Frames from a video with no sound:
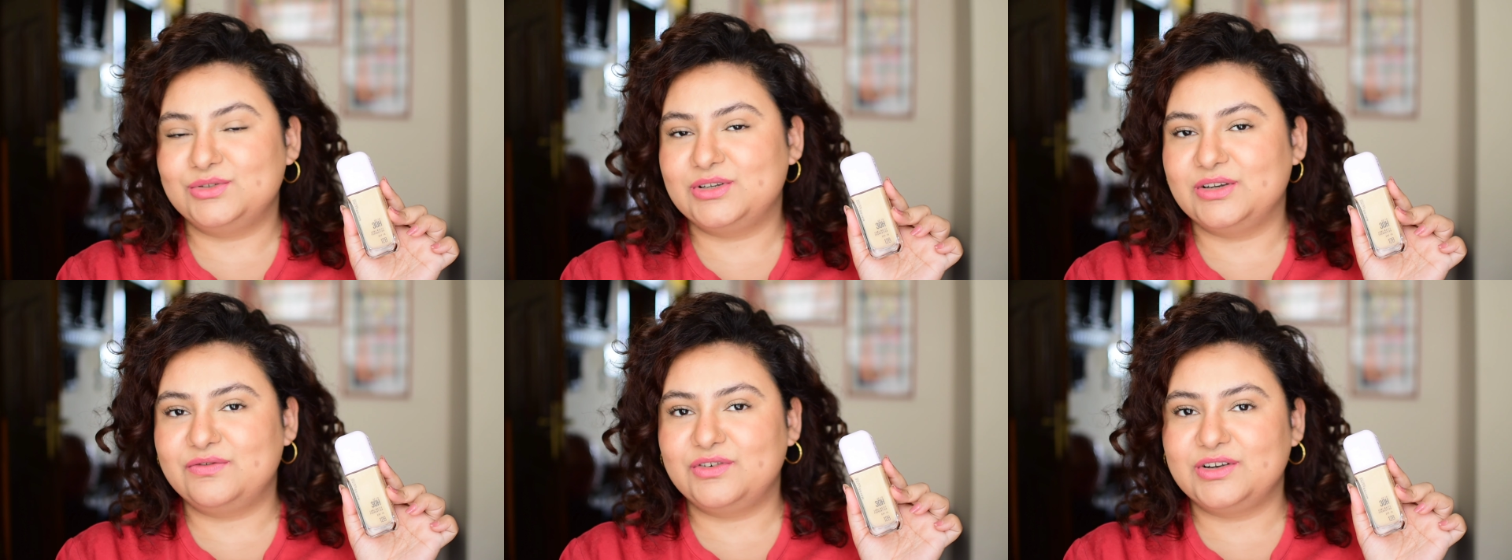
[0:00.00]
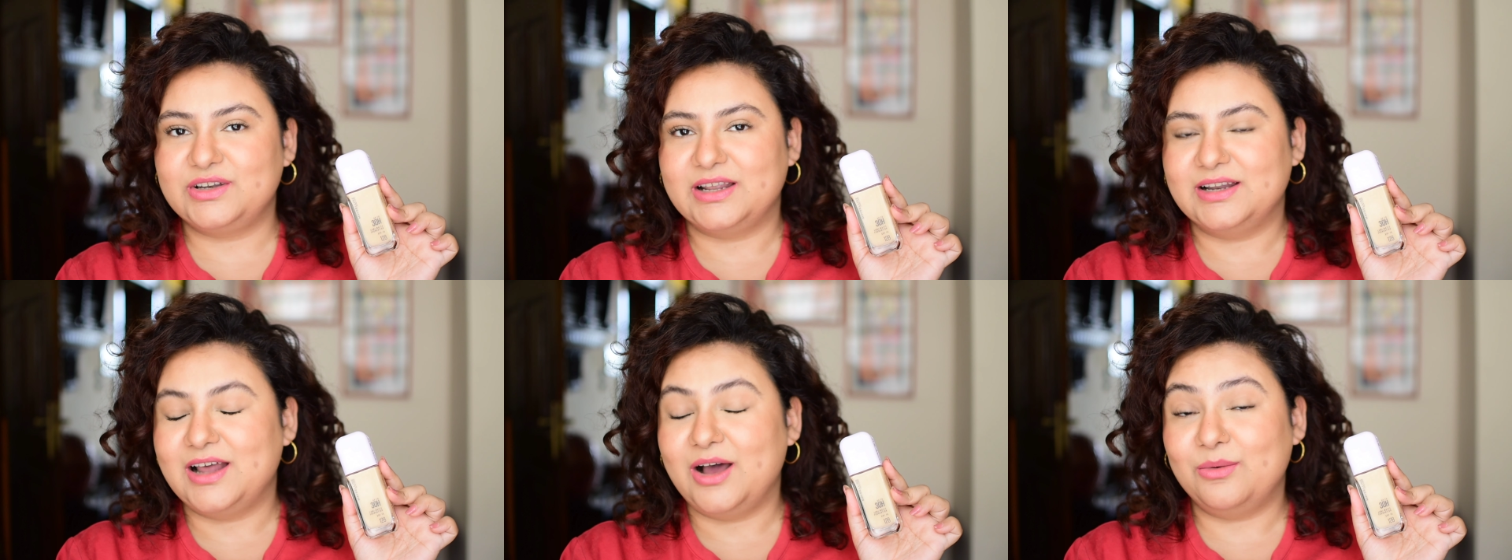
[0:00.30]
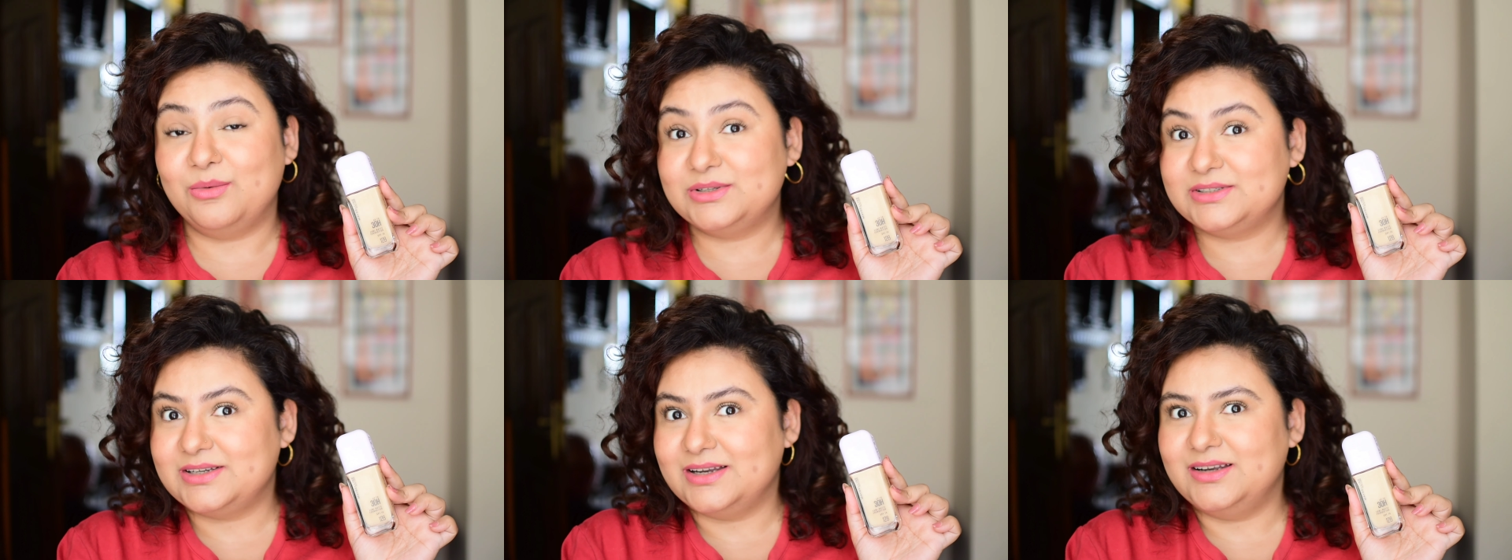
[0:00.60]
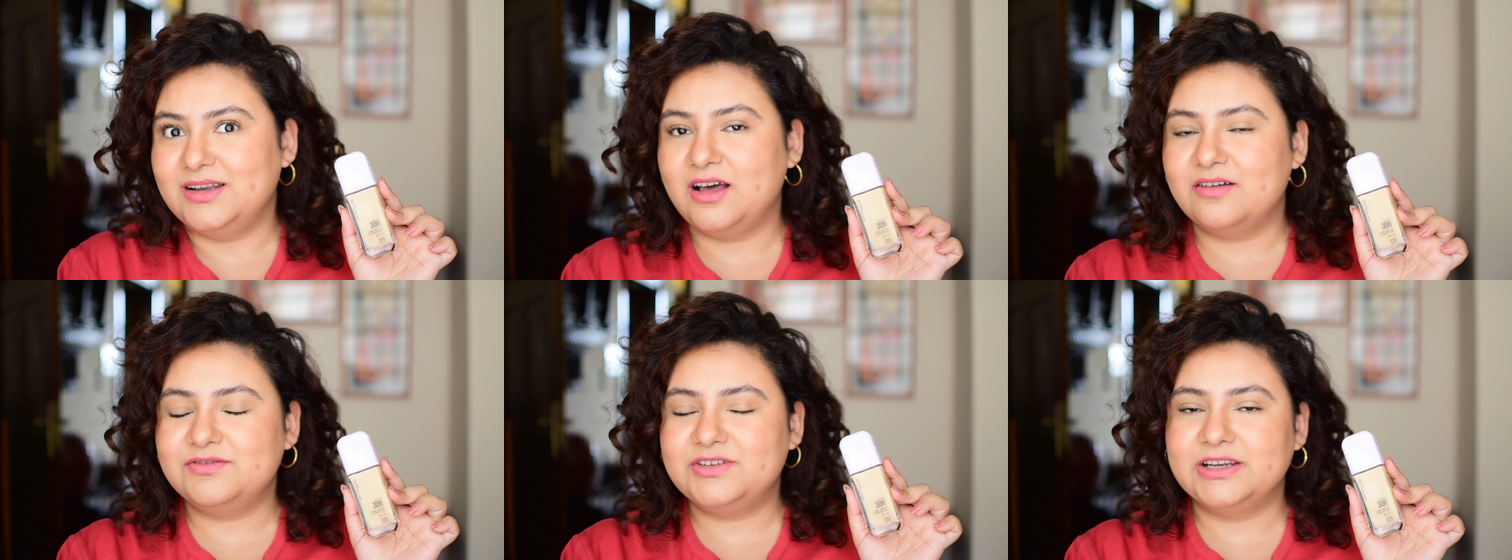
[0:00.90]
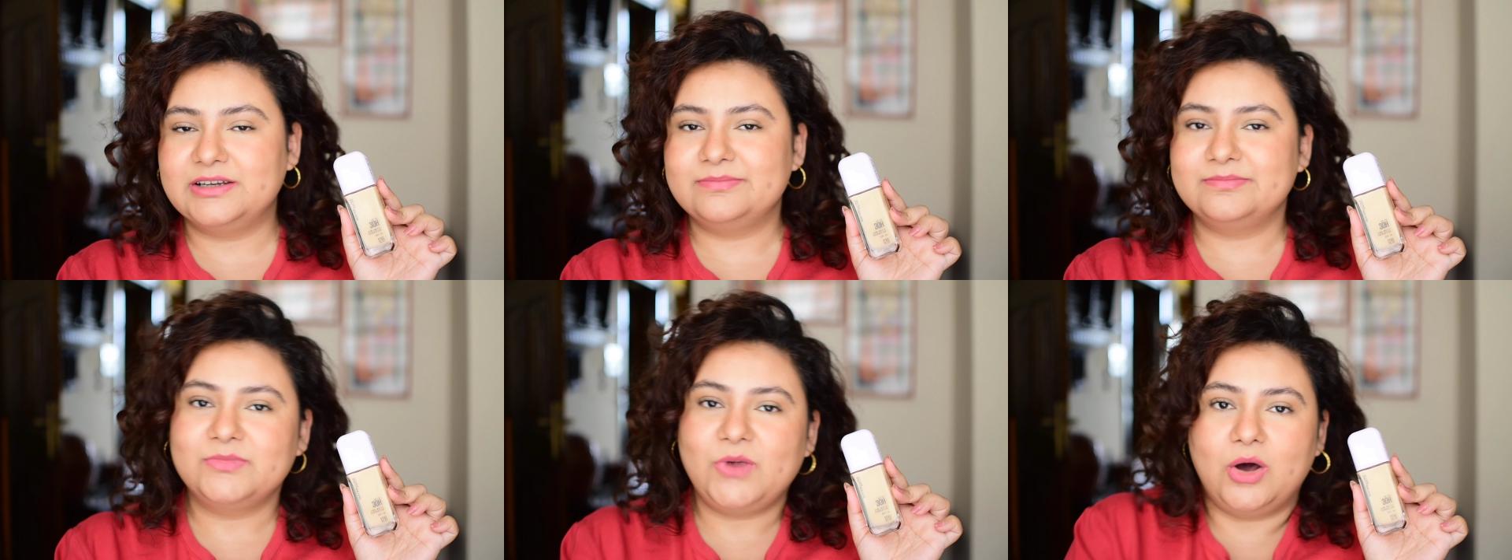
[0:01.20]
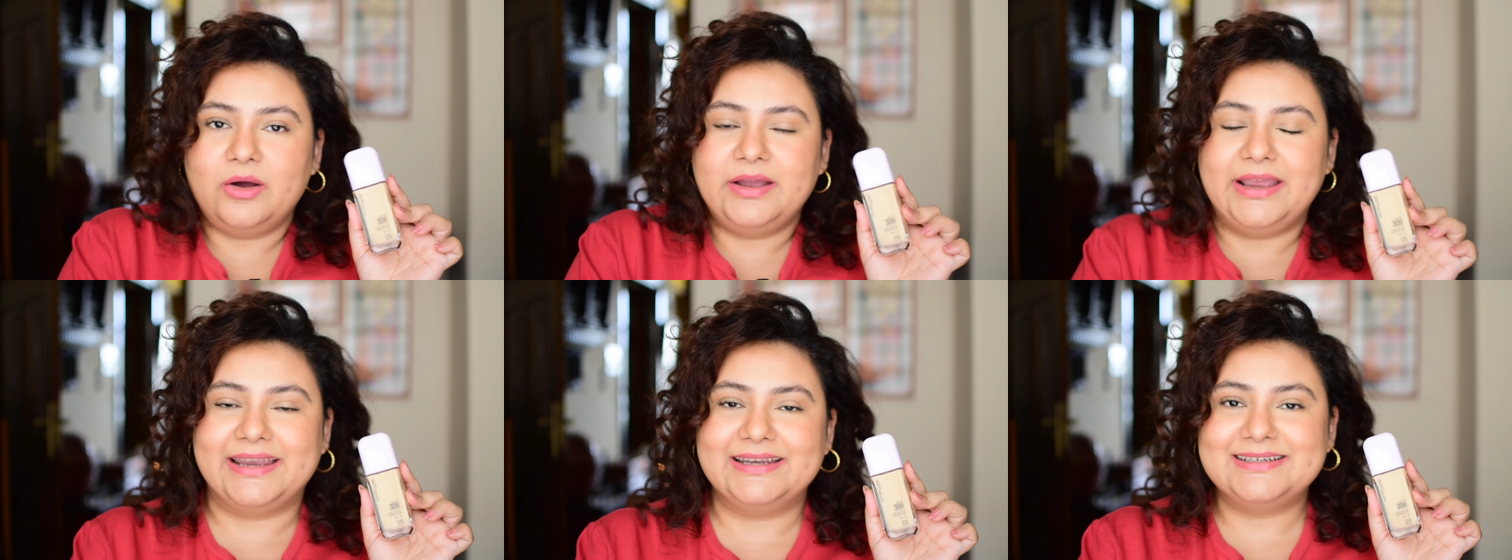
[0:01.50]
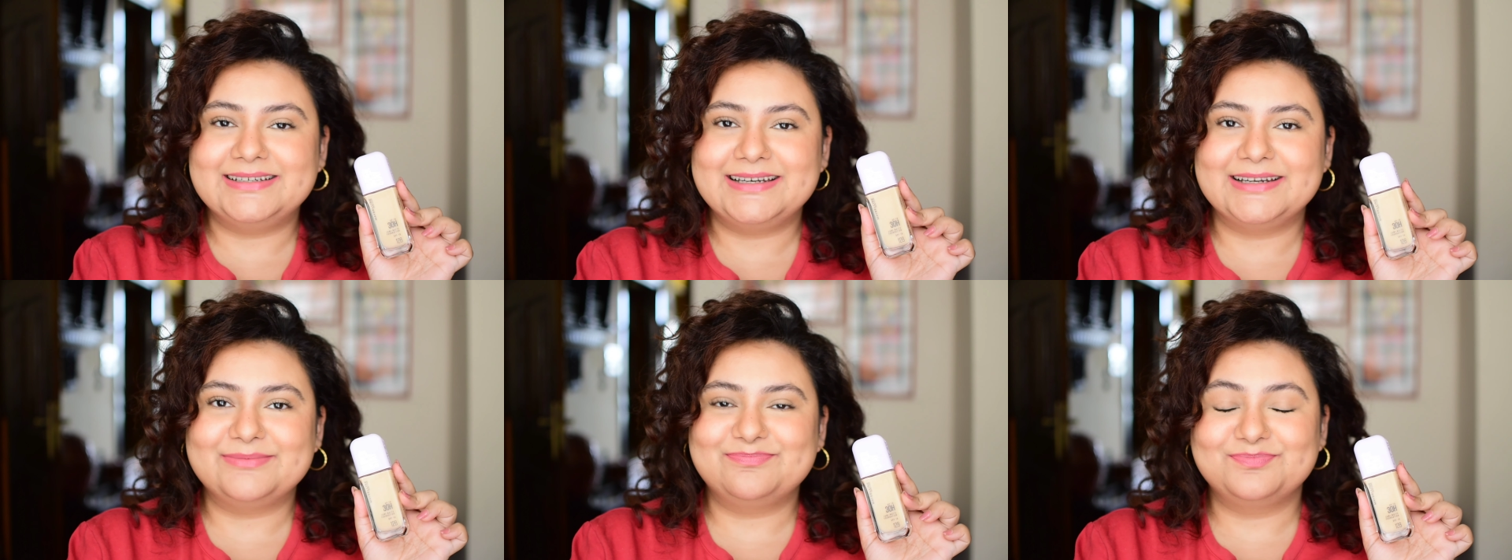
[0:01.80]
you used it for 10 hours and loved it or
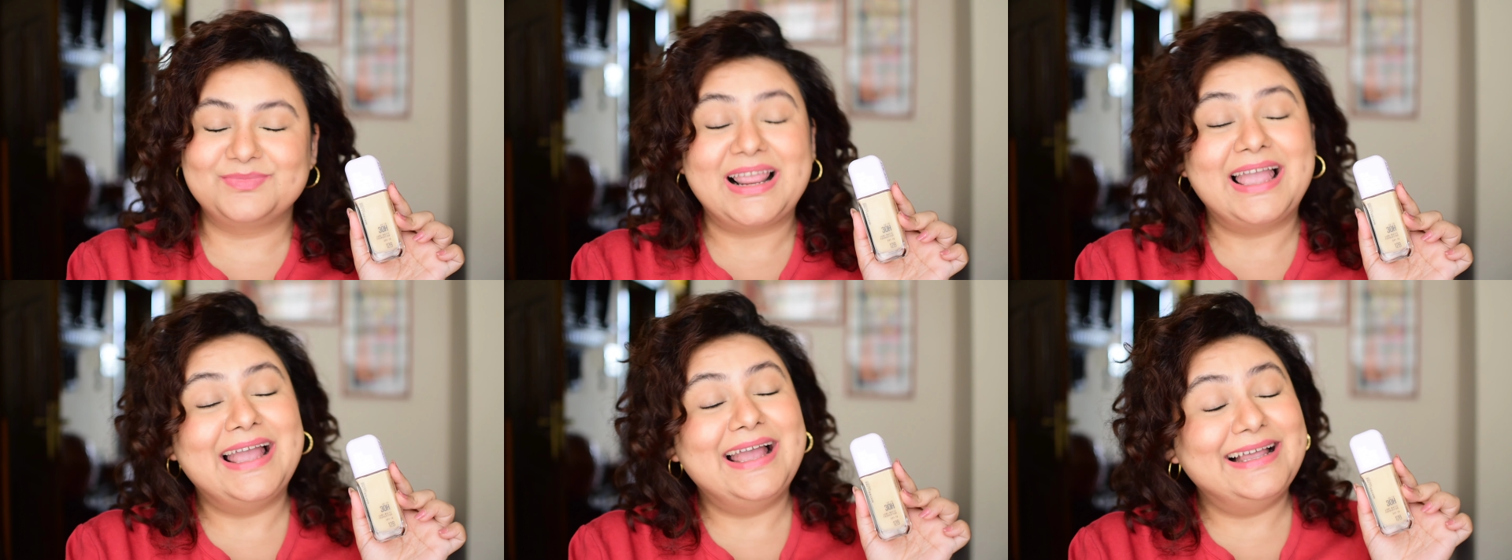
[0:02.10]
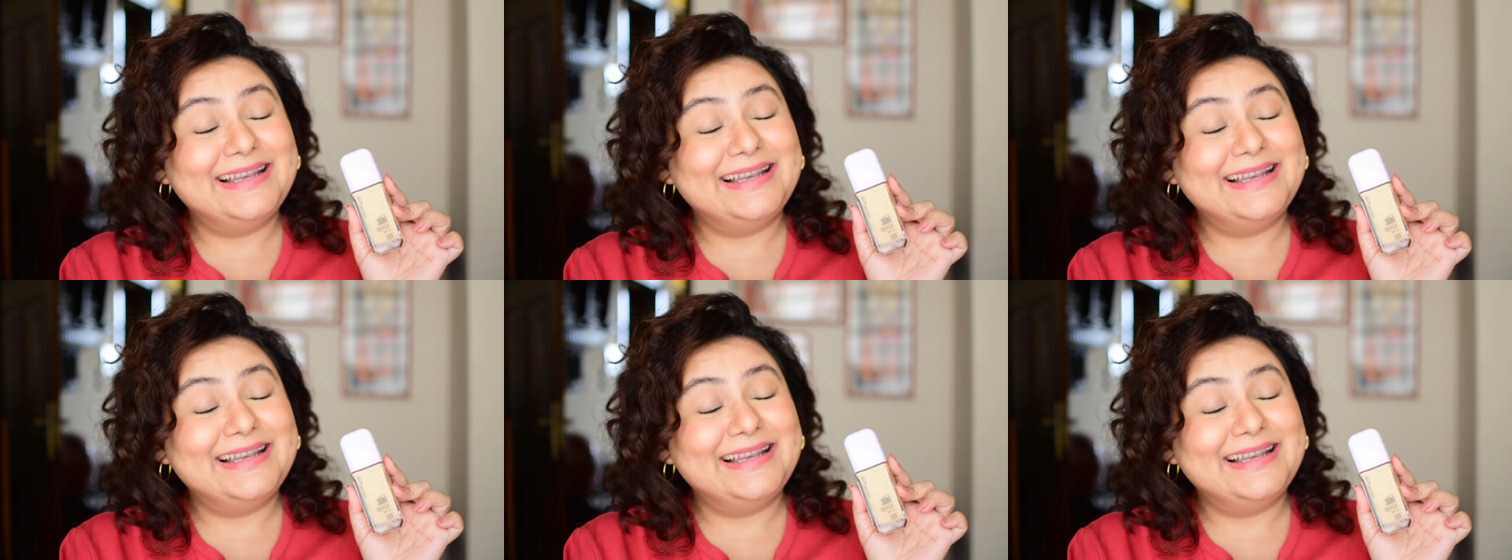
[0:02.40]
hated it?